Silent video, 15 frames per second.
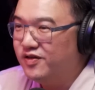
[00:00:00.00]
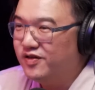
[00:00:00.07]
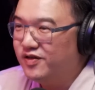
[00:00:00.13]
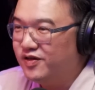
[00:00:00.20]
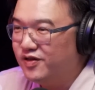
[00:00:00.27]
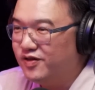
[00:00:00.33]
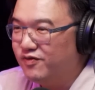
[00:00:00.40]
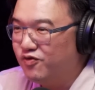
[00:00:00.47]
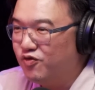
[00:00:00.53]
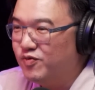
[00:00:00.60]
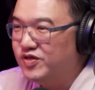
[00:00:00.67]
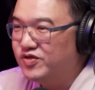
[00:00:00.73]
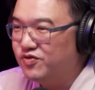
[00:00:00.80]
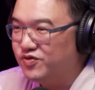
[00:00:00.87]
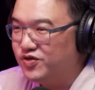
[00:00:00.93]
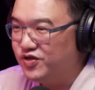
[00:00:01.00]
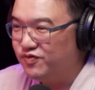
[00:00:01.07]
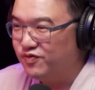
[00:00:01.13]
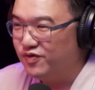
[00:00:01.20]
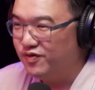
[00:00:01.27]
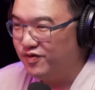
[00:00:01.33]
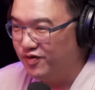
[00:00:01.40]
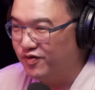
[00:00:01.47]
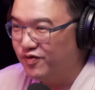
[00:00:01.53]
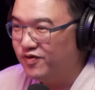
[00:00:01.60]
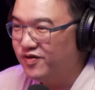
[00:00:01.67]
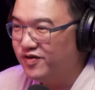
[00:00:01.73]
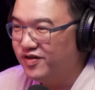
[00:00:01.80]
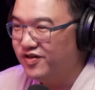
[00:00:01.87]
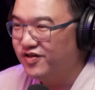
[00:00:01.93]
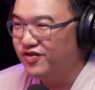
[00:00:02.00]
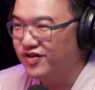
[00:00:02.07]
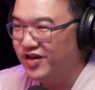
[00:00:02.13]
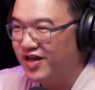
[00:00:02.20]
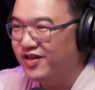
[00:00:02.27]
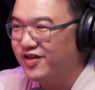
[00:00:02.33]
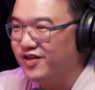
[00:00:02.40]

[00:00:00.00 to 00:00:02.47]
the Roman soldiers would, get